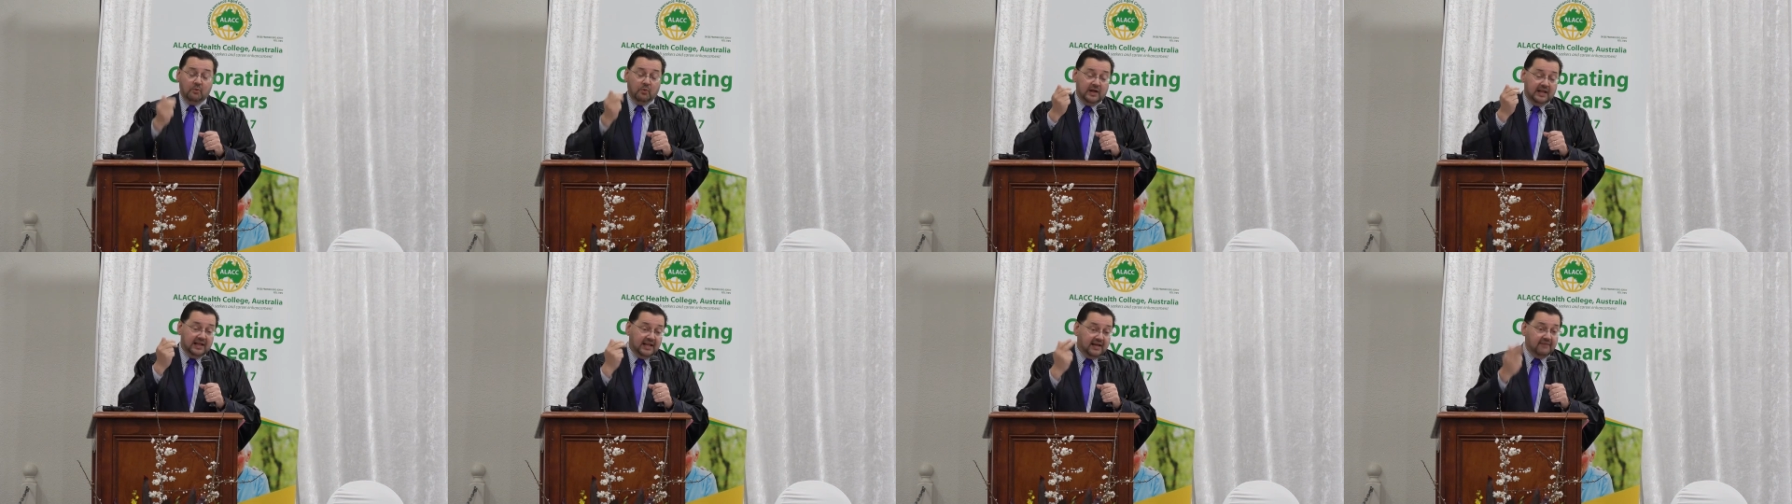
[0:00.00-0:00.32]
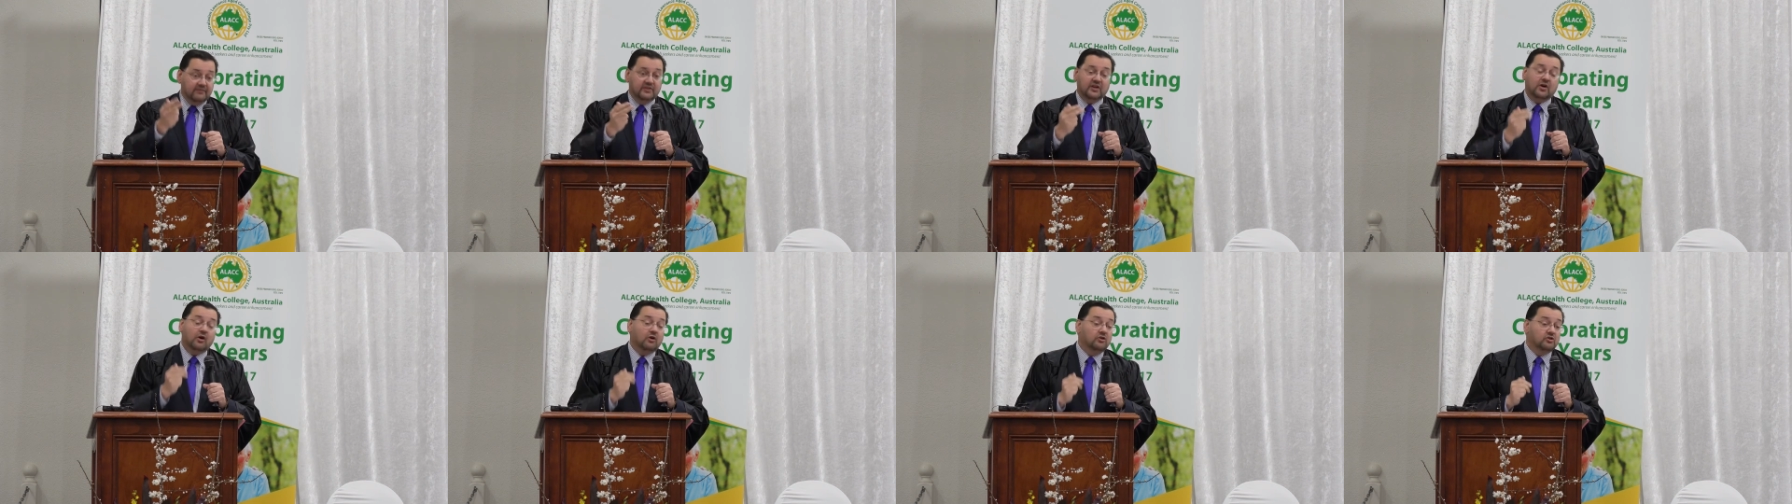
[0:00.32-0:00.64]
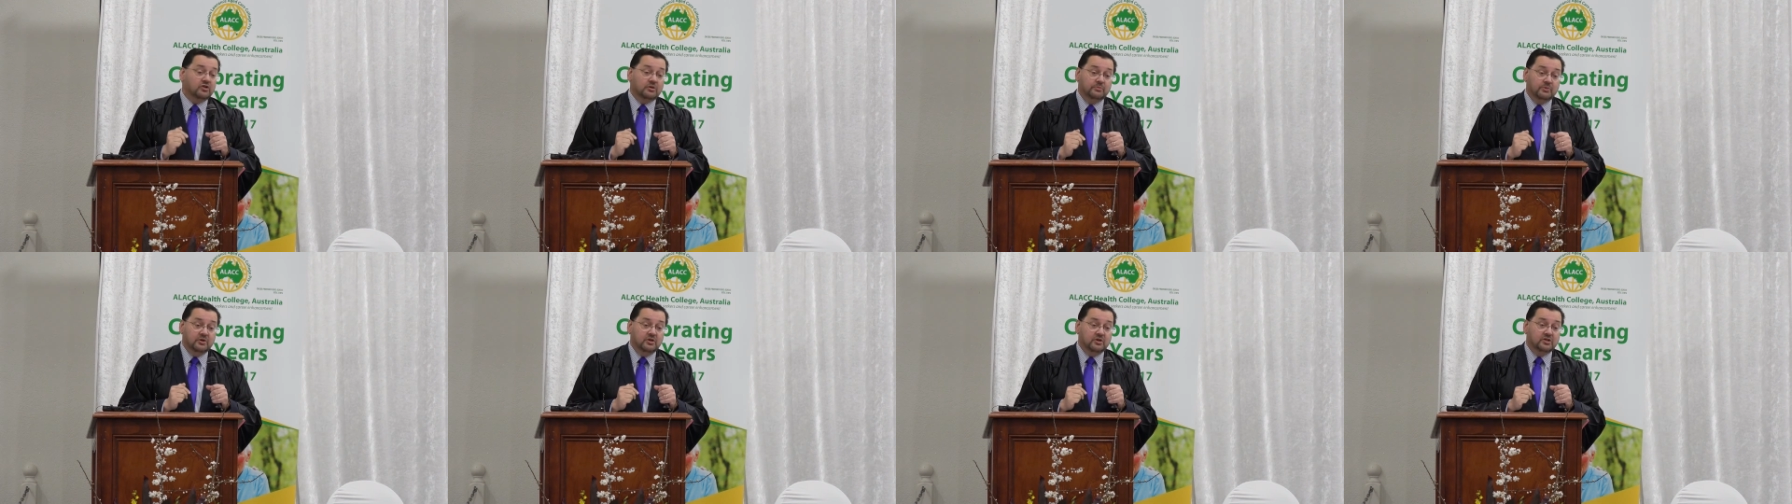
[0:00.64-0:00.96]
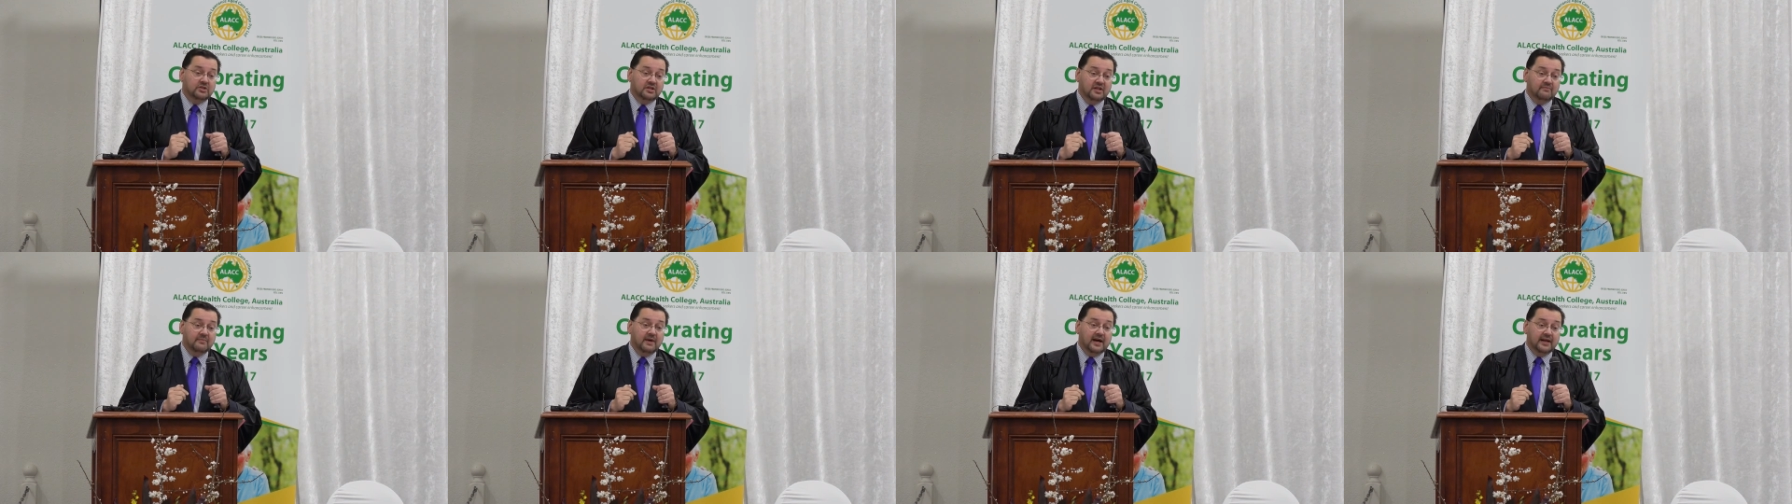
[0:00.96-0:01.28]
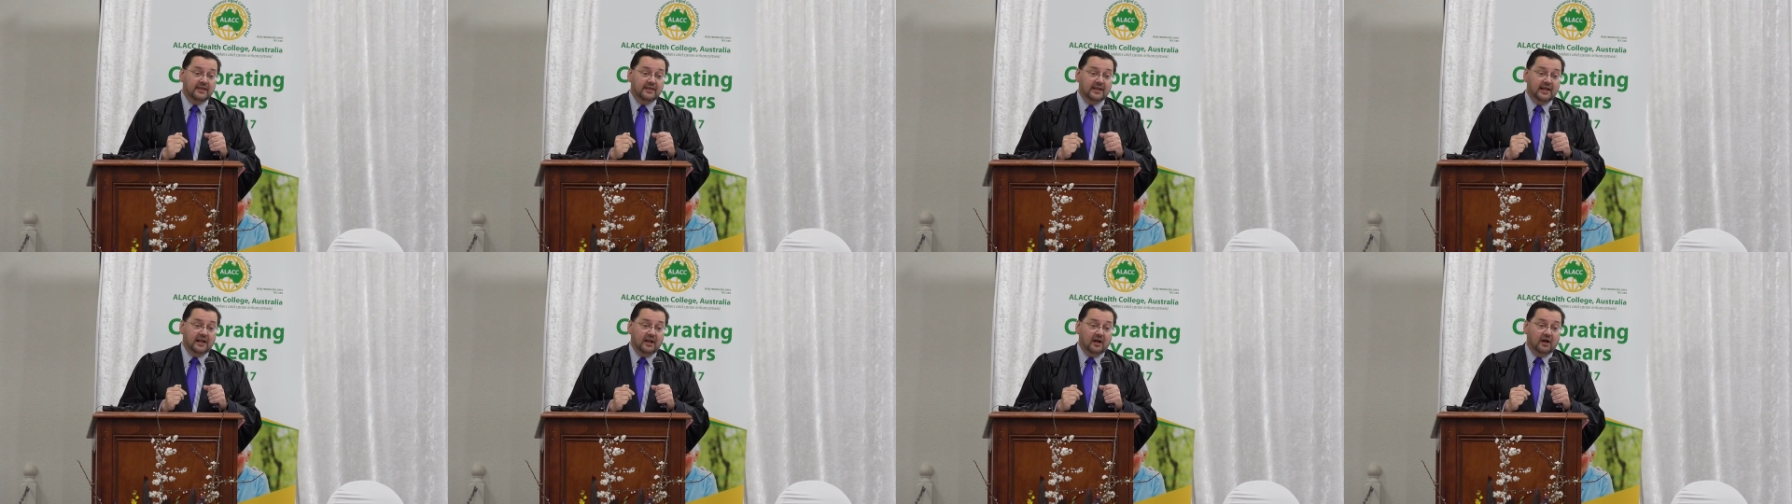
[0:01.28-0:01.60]
love the contribution they've made in
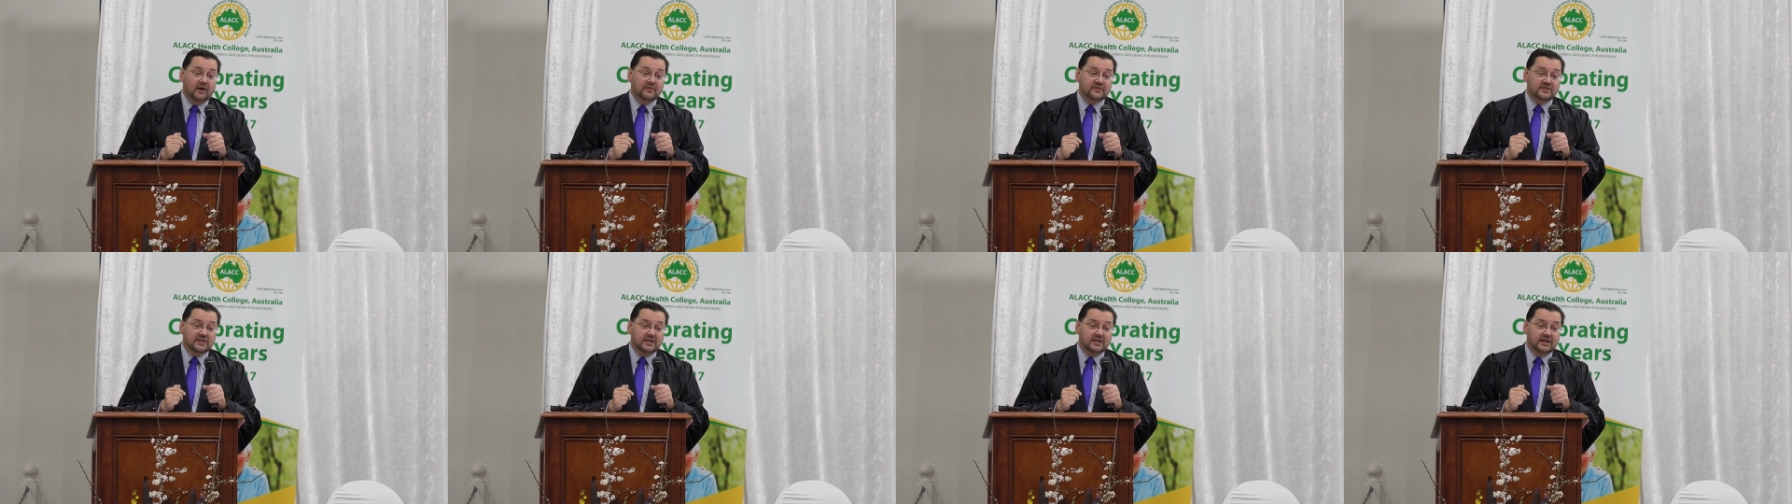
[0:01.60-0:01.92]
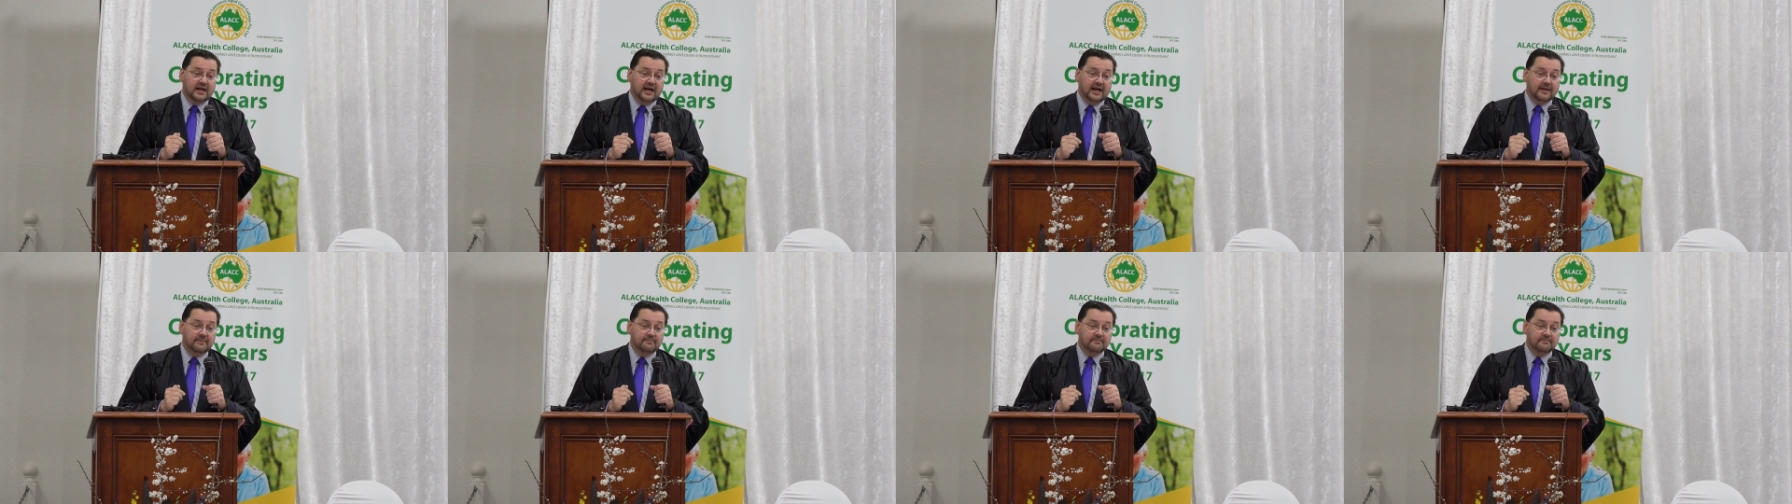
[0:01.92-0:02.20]
their lives today,